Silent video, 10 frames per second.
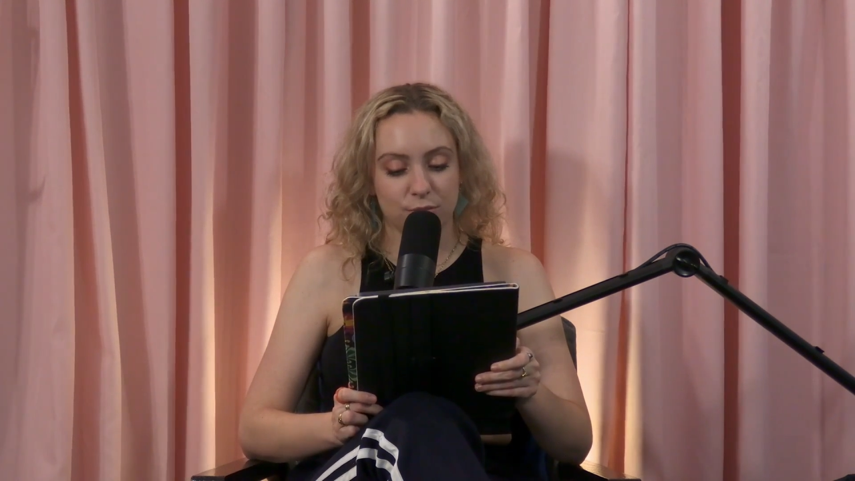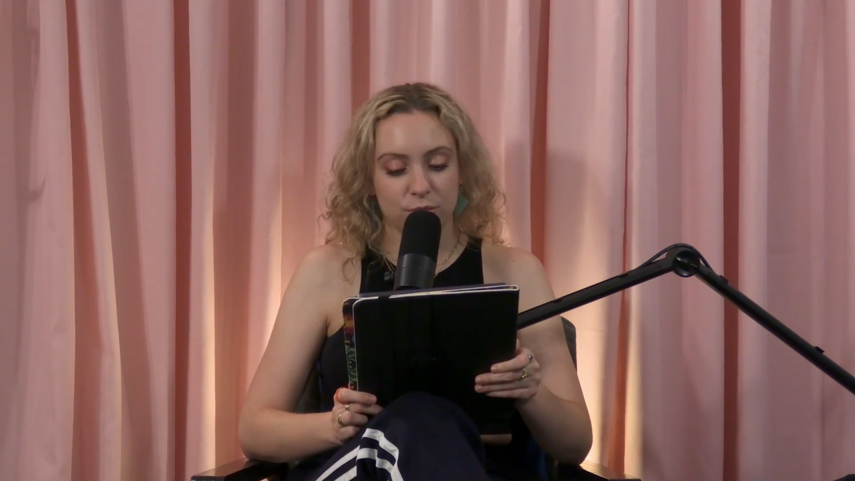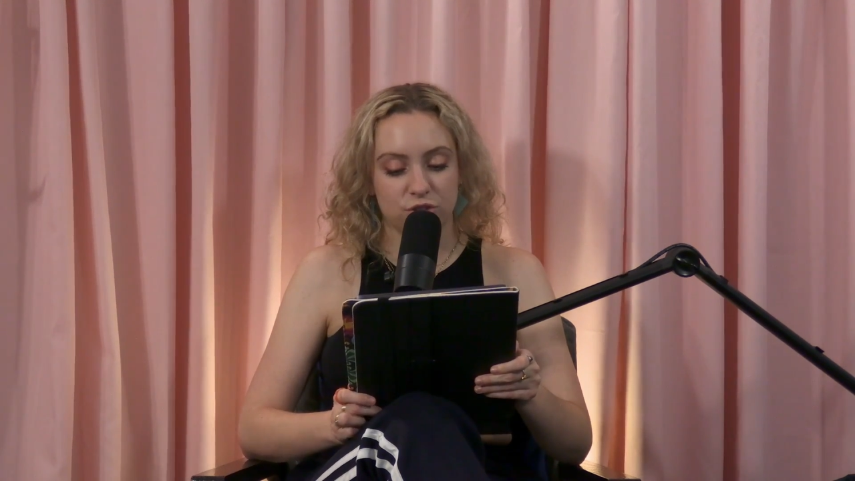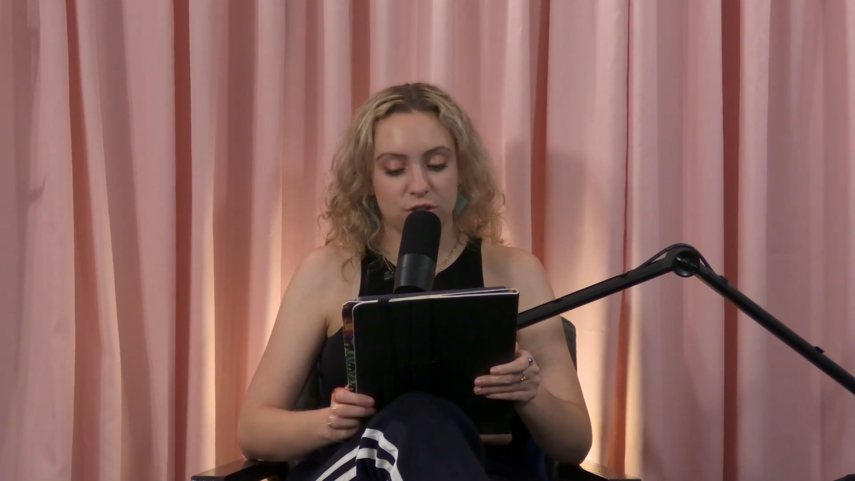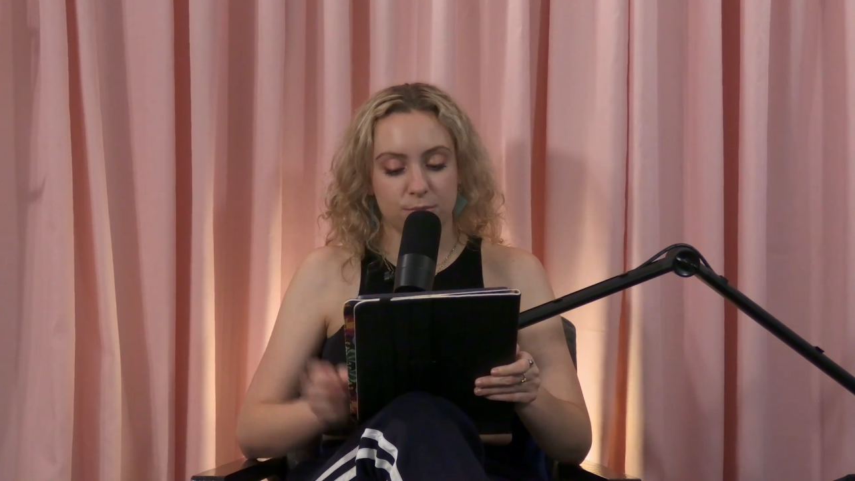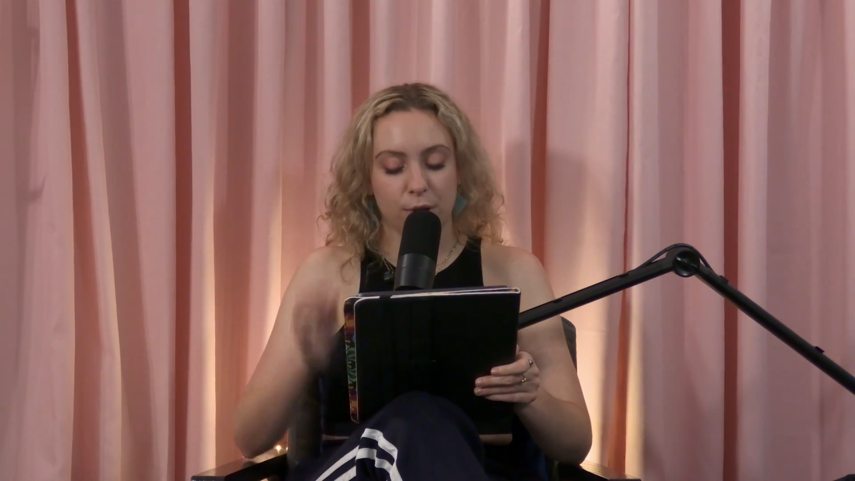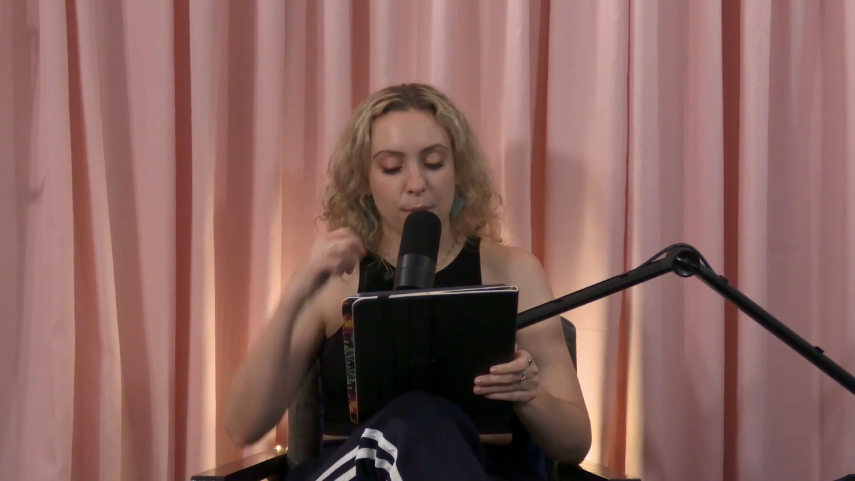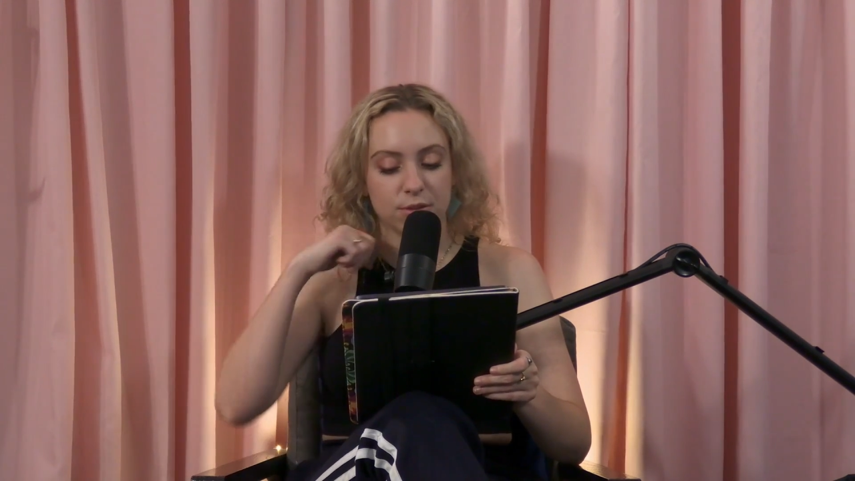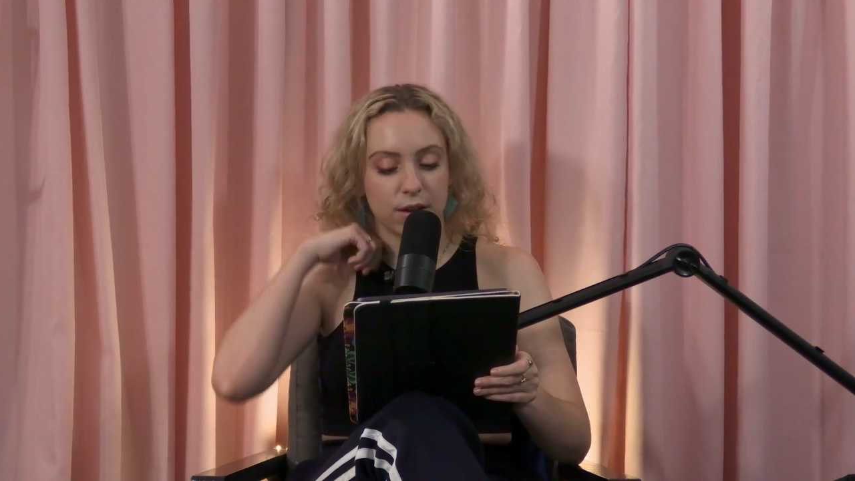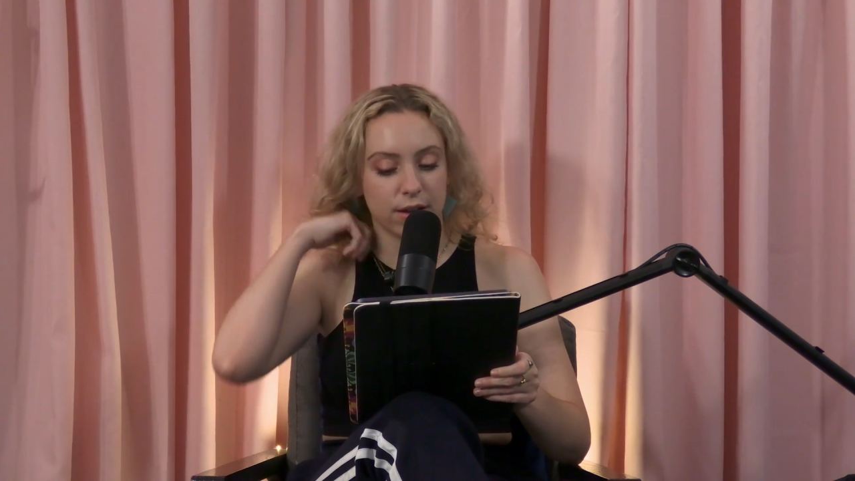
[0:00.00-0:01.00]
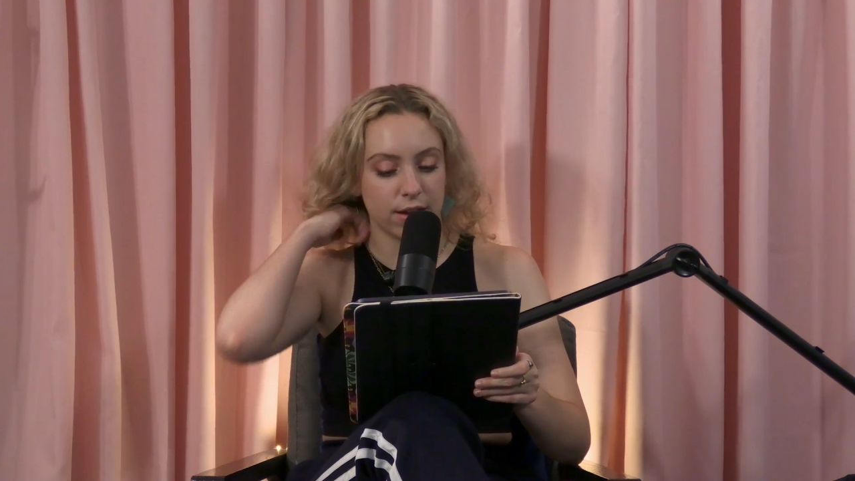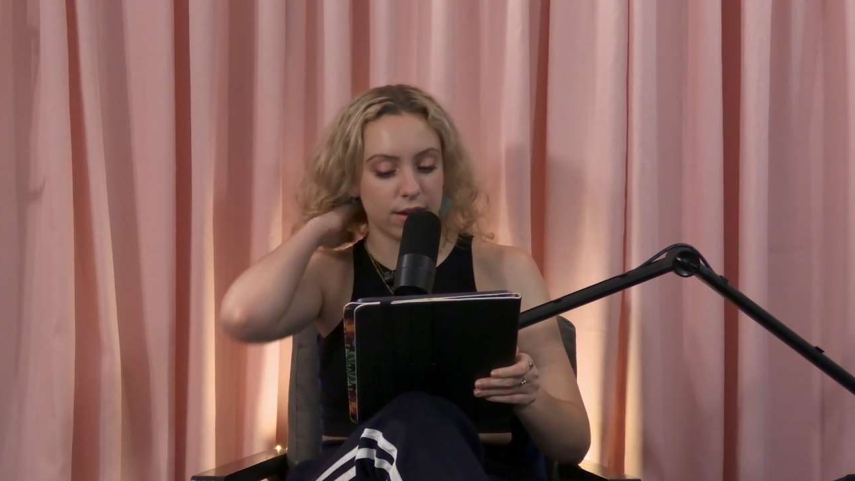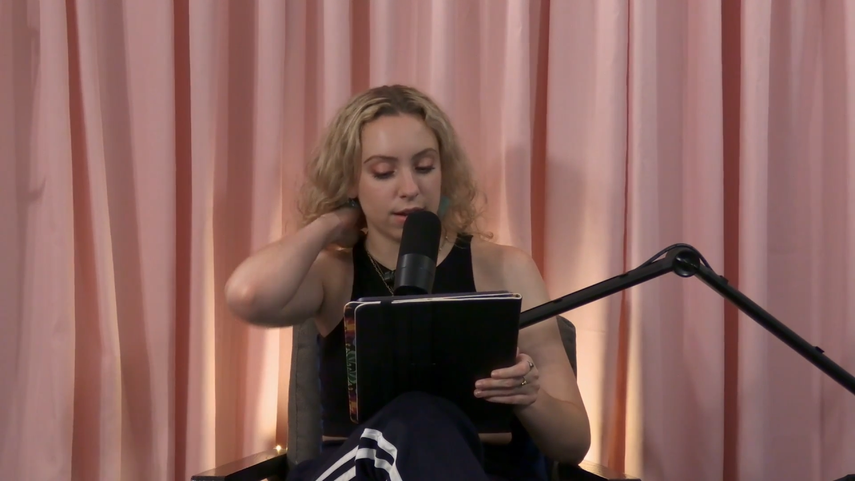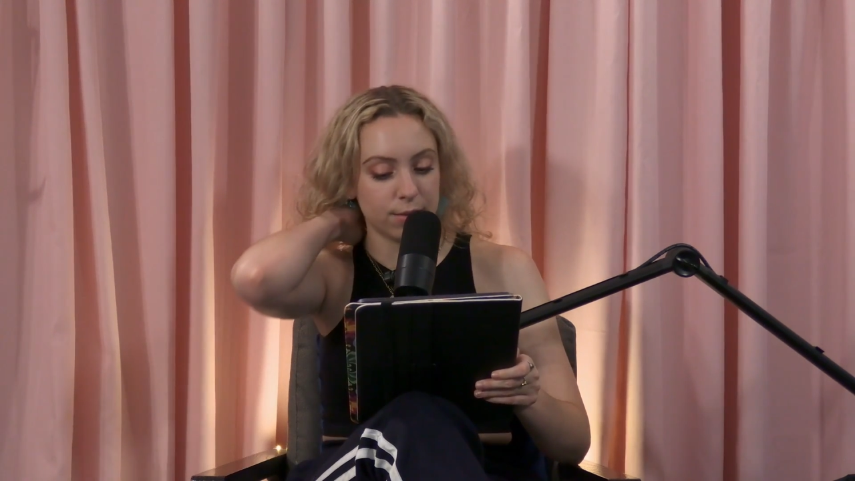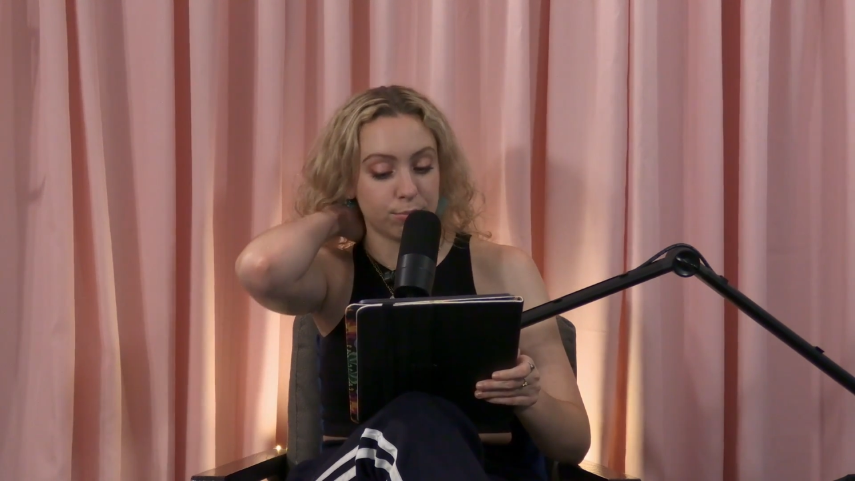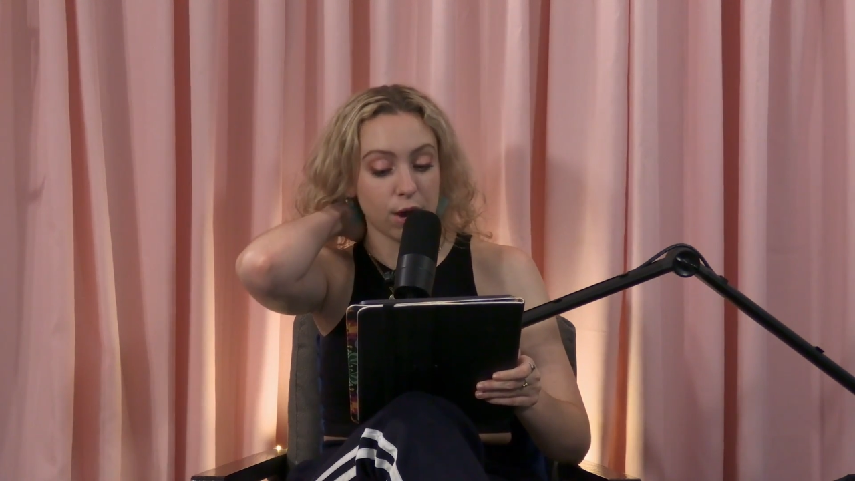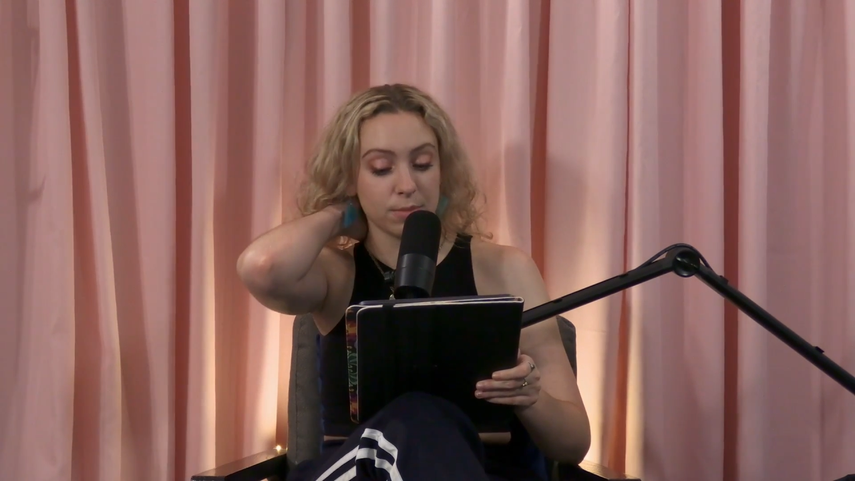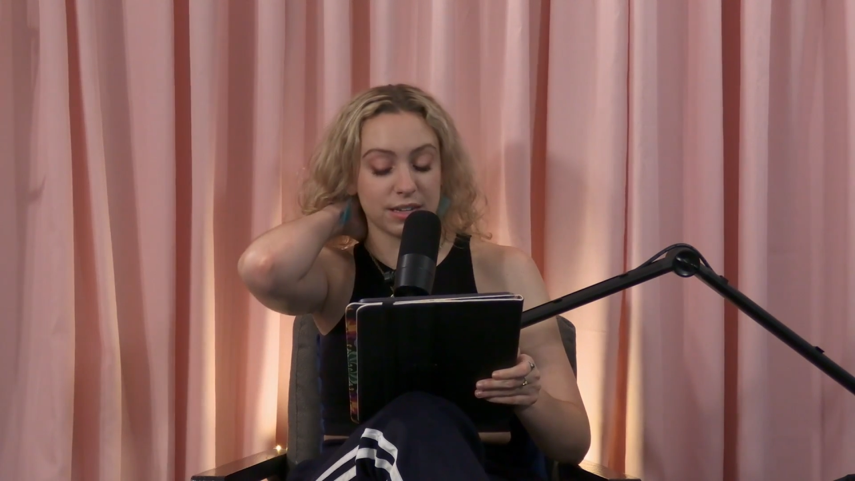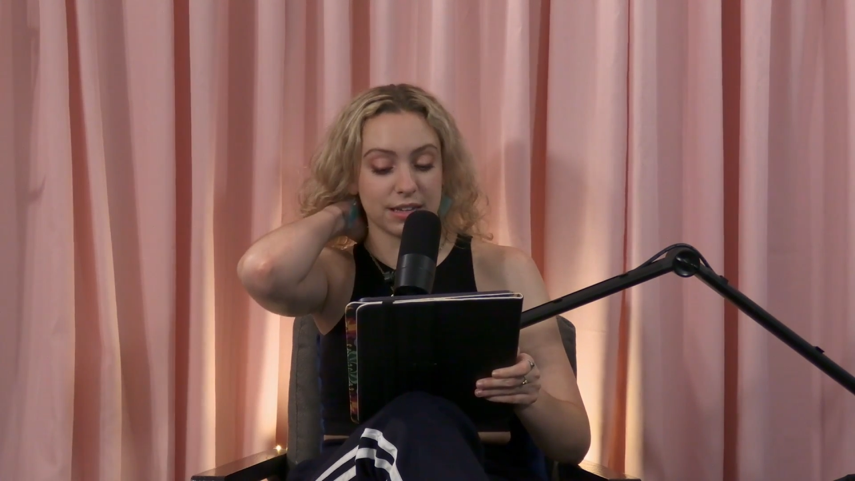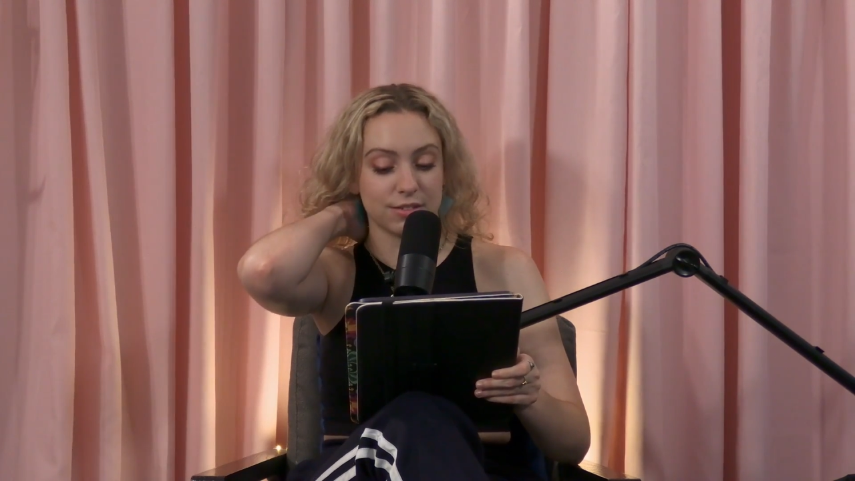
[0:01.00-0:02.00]
was just propped
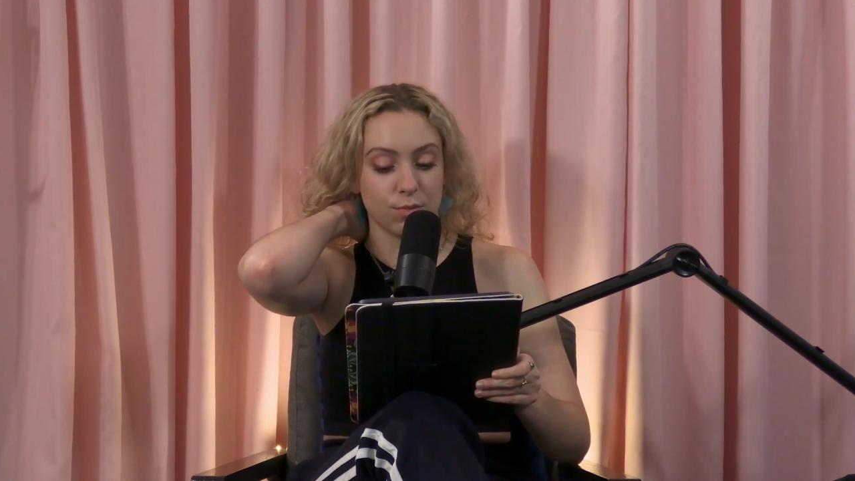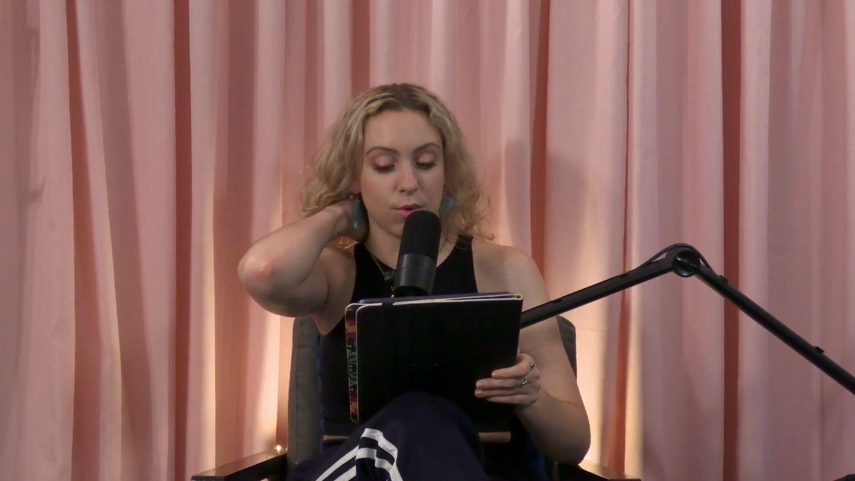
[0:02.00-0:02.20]
against a